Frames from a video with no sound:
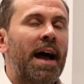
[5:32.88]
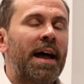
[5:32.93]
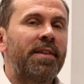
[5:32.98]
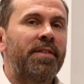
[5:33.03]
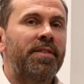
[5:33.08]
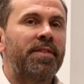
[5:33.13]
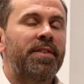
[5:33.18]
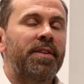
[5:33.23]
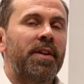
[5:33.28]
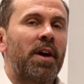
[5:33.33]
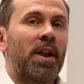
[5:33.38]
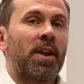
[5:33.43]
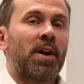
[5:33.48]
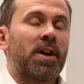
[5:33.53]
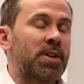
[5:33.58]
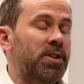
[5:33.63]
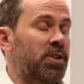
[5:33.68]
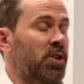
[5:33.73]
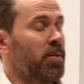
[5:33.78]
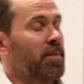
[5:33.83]
And I
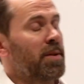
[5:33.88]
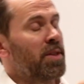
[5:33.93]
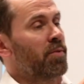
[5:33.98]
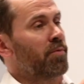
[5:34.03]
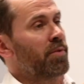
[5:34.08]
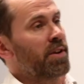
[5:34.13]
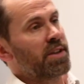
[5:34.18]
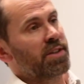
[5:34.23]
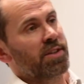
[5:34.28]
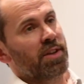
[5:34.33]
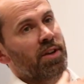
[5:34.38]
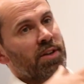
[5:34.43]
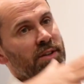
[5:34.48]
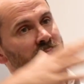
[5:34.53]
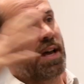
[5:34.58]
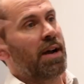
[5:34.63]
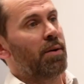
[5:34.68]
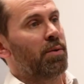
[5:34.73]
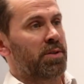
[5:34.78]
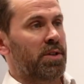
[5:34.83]
assume in the research
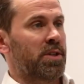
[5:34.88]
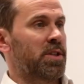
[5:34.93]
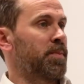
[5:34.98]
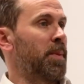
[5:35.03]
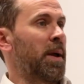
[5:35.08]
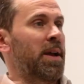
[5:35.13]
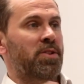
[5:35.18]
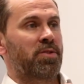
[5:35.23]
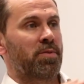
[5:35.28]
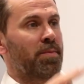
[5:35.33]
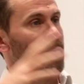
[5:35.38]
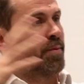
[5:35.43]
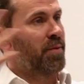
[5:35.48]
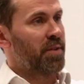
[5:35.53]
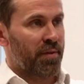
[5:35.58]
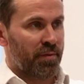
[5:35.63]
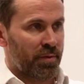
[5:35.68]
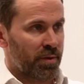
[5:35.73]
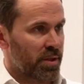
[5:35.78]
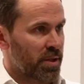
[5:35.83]
that was a spectrum of
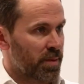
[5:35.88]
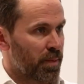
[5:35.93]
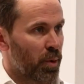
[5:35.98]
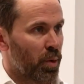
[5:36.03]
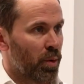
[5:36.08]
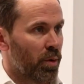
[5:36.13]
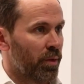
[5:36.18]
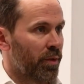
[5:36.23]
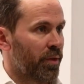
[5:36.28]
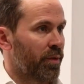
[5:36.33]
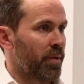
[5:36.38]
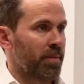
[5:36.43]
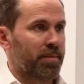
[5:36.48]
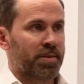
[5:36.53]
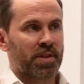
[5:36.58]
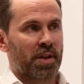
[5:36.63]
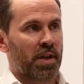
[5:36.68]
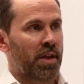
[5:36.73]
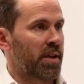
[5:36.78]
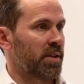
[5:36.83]
different sports, from
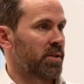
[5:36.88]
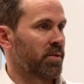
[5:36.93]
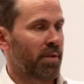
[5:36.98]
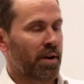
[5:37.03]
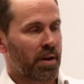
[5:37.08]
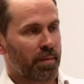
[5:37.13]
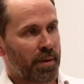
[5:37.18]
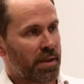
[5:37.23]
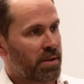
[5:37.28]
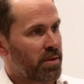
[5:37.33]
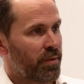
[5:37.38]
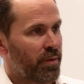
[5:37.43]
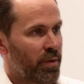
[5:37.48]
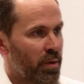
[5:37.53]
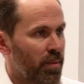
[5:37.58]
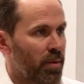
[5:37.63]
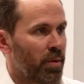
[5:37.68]
skiing to rugby to football.